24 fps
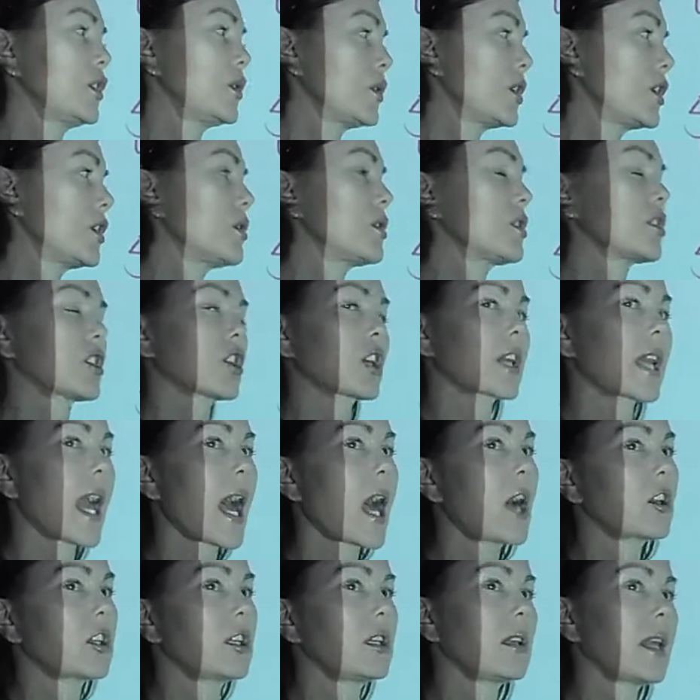you use your
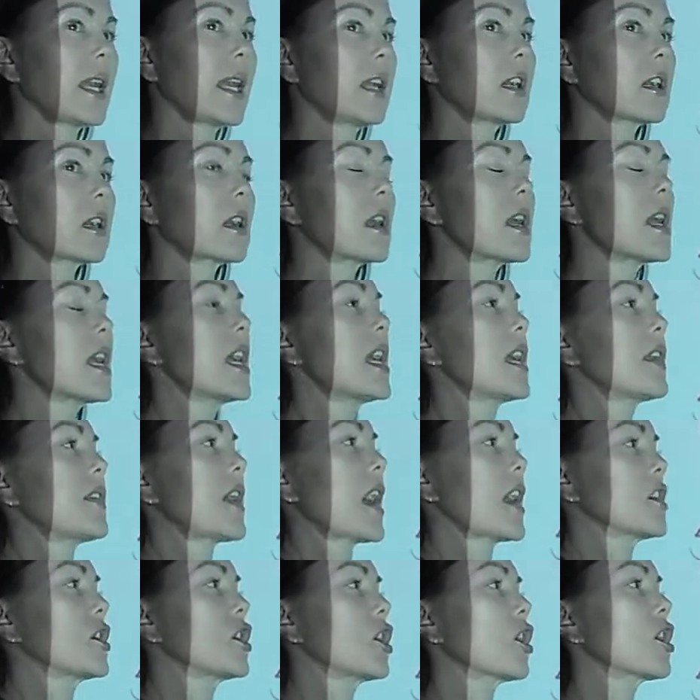calculator
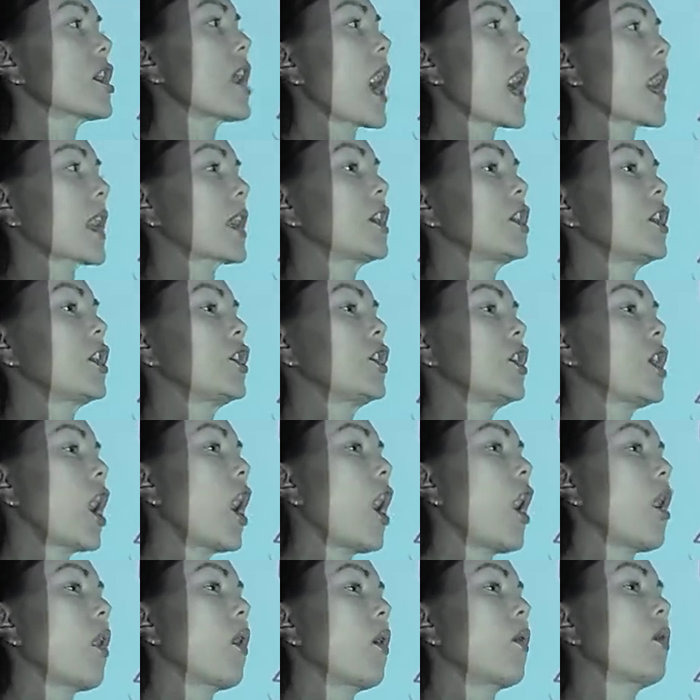that you're not going to
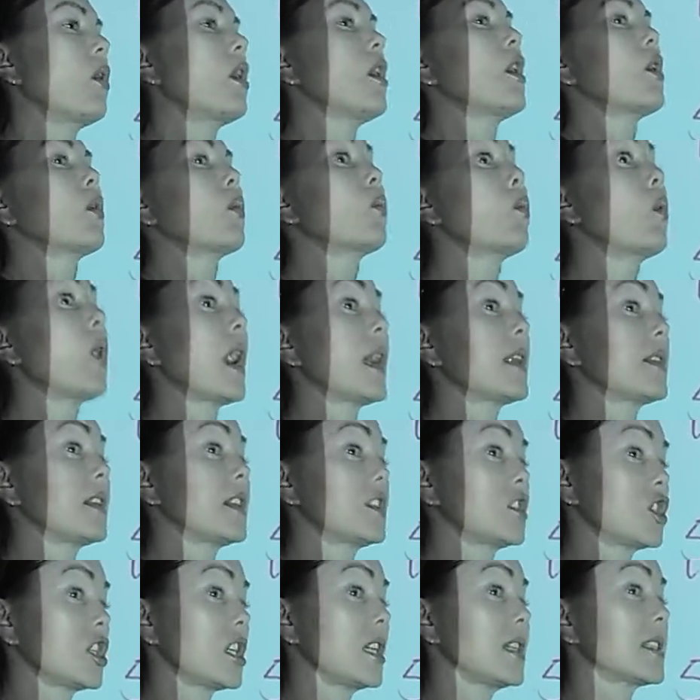know what the
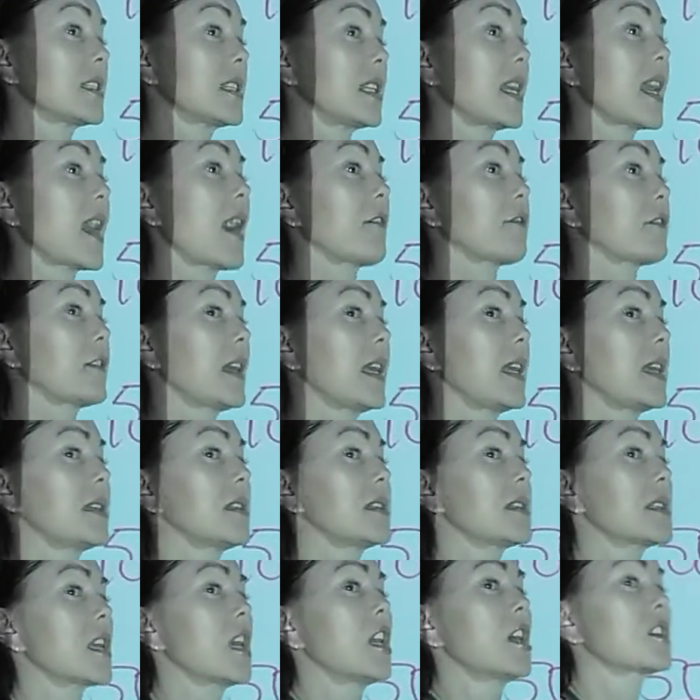GCF is.